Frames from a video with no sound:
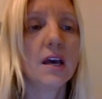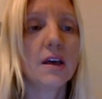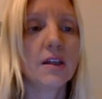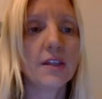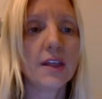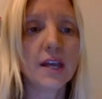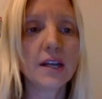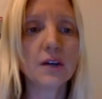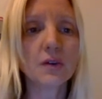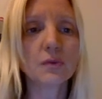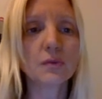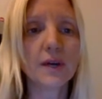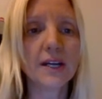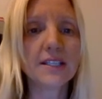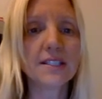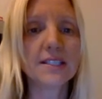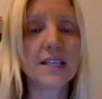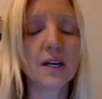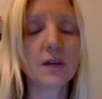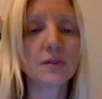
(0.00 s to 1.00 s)
Then
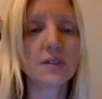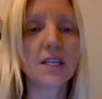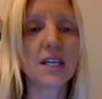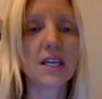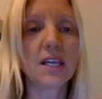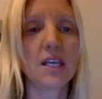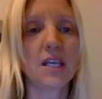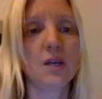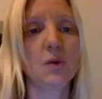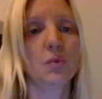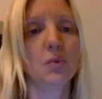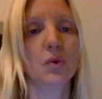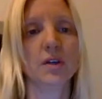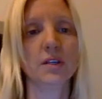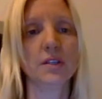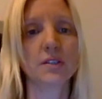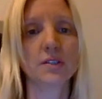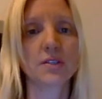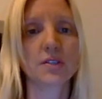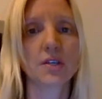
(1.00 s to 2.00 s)
write down
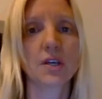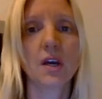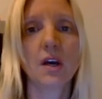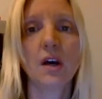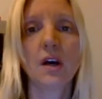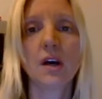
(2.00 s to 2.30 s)
keywords.